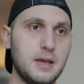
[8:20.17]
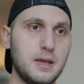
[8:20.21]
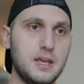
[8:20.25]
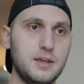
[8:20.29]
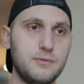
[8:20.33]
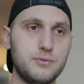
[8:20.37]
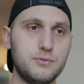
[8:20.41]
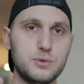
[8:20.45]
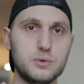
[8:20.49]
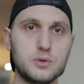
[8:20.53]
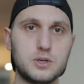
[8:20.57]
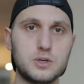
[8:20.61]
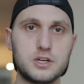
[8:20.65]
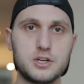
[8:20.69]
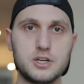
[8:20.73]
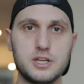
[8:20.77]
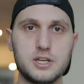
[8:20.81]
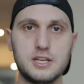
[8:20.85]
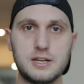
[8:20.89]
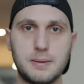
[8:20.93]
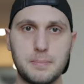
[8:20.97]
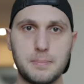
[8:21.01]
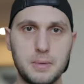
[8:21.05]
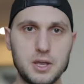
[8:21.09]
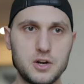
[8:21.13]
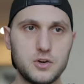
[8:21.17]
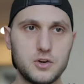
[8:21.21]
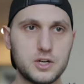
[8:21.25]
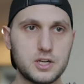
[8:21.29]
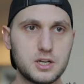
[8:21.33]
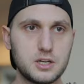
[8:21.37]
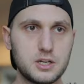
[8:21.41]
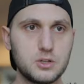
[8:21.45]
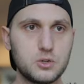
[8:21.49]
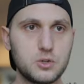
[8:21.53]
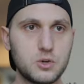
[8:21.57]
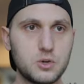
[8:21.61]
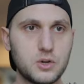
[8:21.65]
If you are in
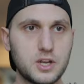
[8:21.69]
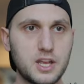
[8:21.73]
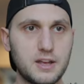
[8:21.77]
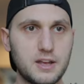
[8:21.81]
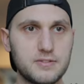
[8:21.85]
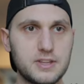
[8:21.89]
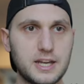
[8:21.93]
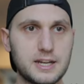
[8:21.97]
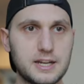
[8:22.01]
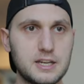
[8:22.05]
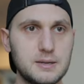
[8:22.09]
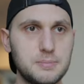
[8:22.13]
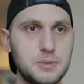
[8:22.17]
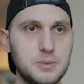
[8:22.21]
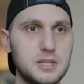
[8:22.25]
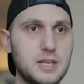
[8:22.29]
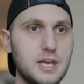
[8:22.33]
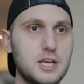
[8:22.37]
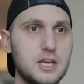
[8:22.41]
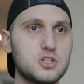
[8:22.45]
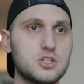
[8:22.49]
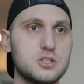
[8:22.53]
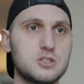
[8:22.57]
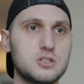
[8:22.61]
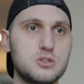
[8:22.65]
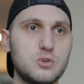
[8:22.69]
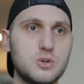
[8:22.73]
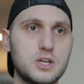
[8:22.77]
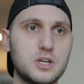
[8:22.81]
America, you don't have that limitations.